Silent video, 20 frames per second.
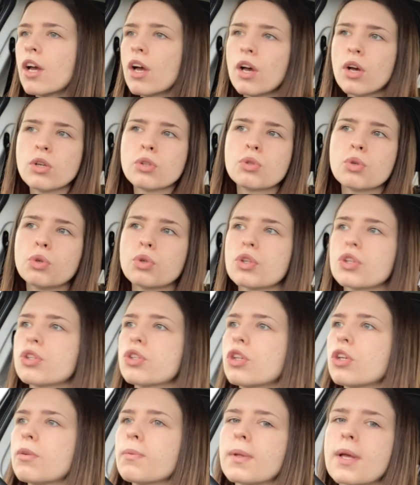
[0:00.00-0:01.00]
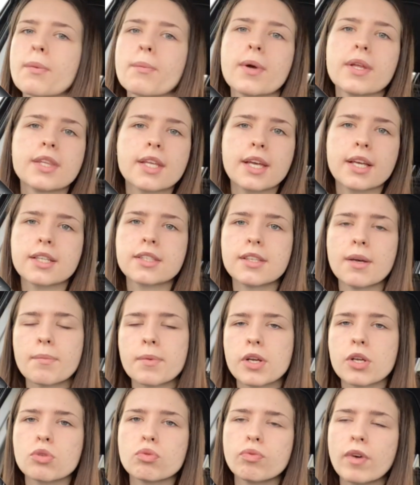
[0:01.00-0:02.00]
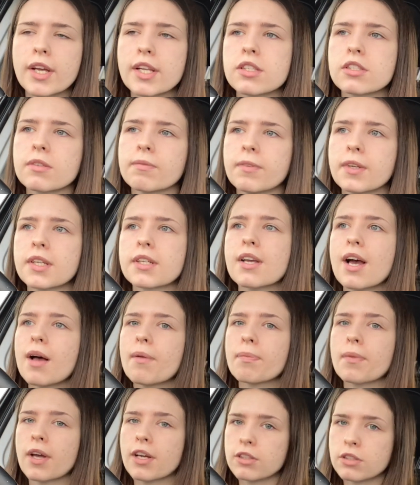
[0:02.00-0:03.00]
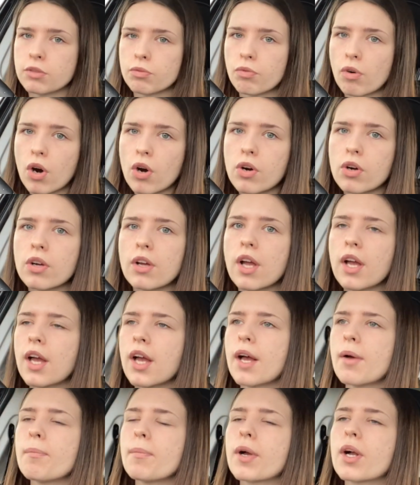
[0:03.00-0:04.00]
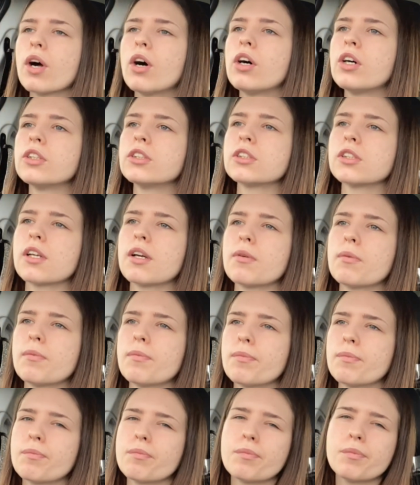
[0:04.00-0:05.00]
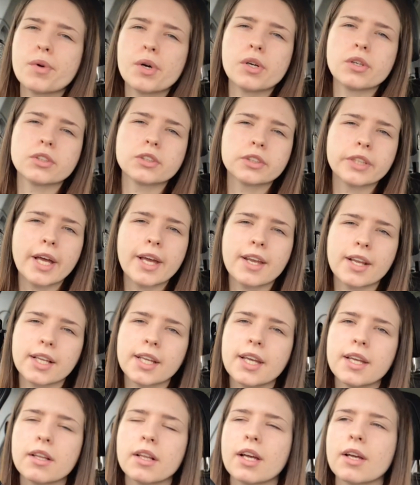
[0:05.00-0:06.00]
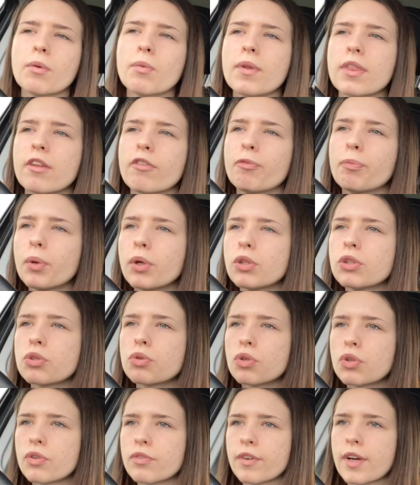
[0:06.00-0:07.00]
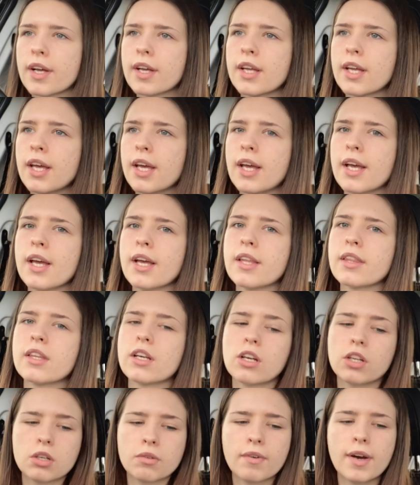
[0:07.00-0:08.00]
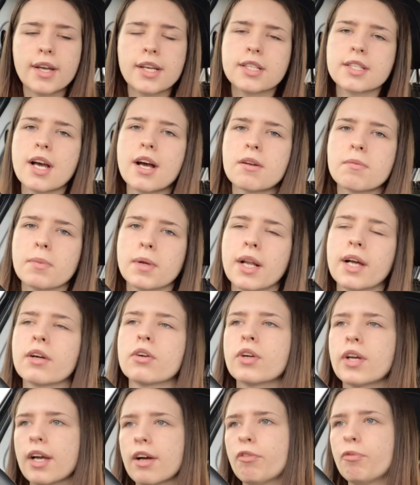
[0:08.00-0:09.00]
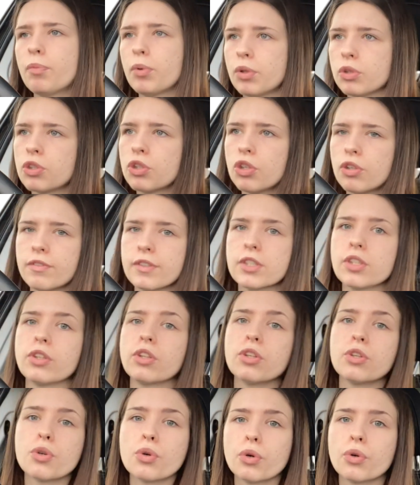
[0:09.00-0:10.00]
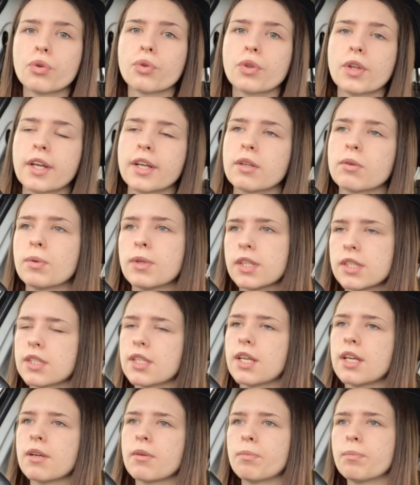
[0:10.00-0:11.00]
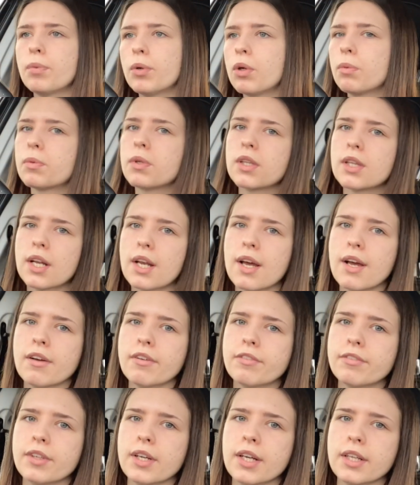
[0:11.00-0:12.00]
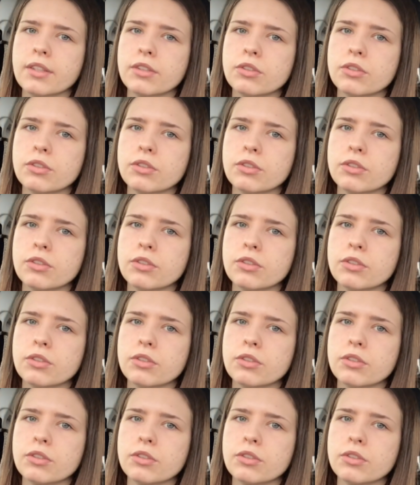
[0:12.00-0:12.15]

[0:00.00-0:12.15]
Don't assume that when the examiner is writing something down that it's wrong, because more likely, like, when they've pulled you over, they're going to write it down and be like, okay, I've pulled you over. So they know, like, when you say pull up to the left and